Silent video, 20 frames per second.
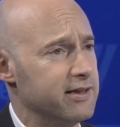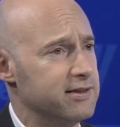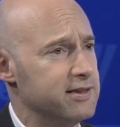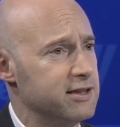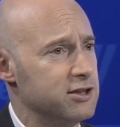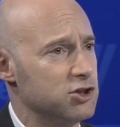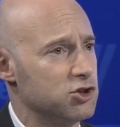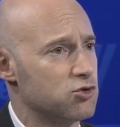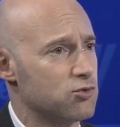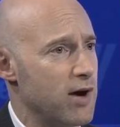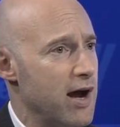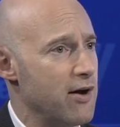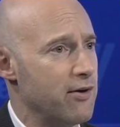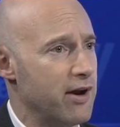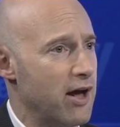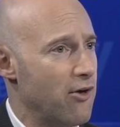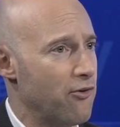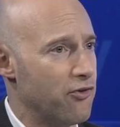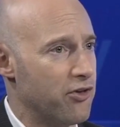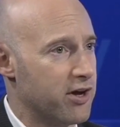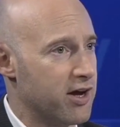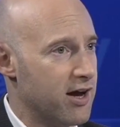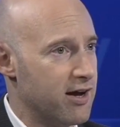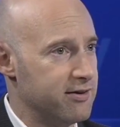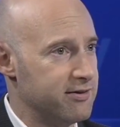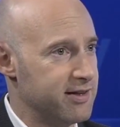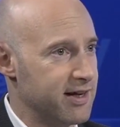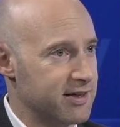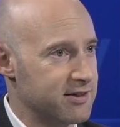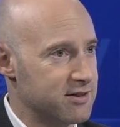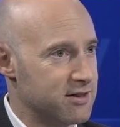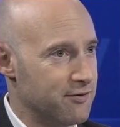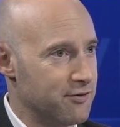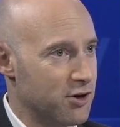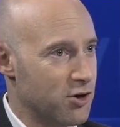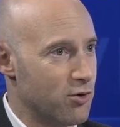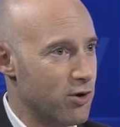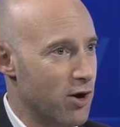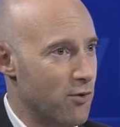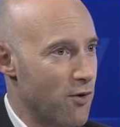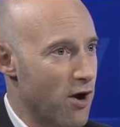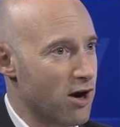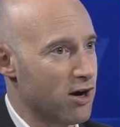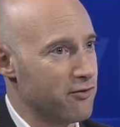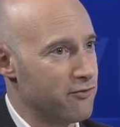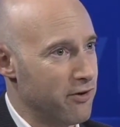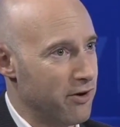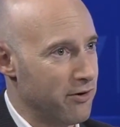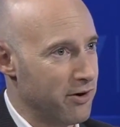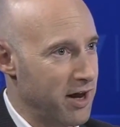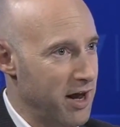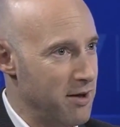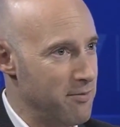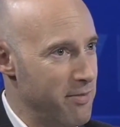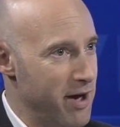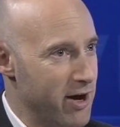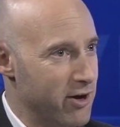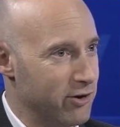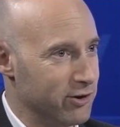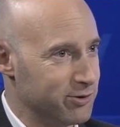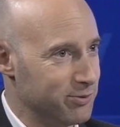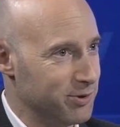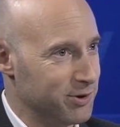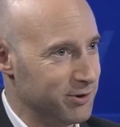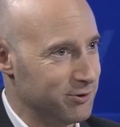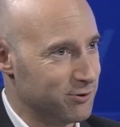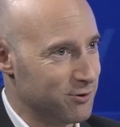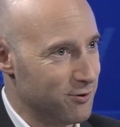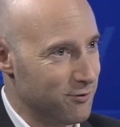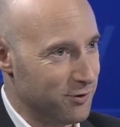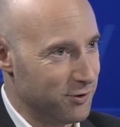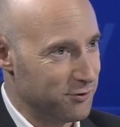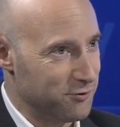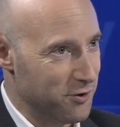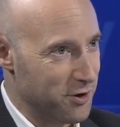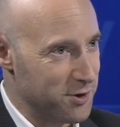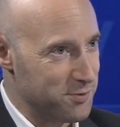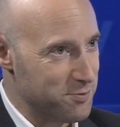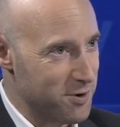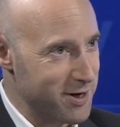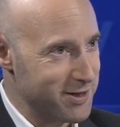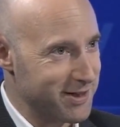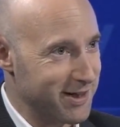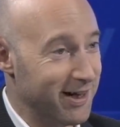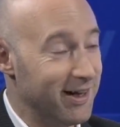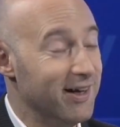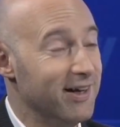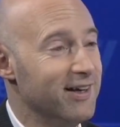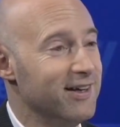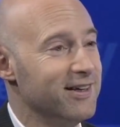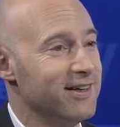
It didn't drown out the context of a career. Rockefeller came back, ultimately served as vice president.